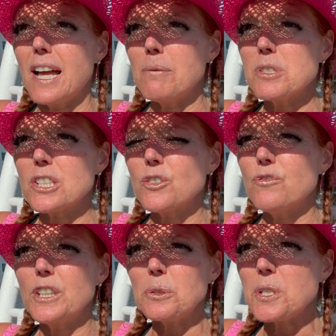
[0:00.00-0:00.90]
I'm just
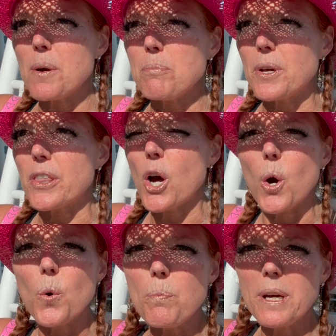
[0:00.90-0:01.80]
filled up with
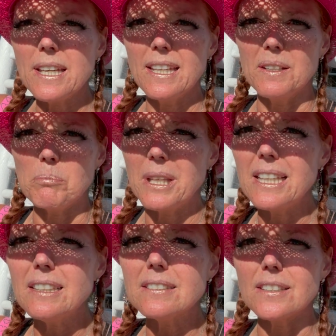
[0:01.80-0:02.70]
hope and
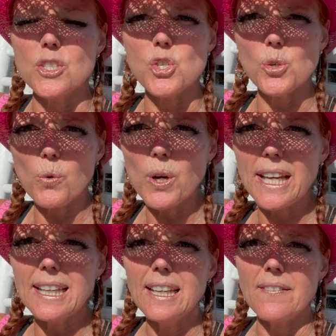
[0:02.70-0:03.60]
peace and joy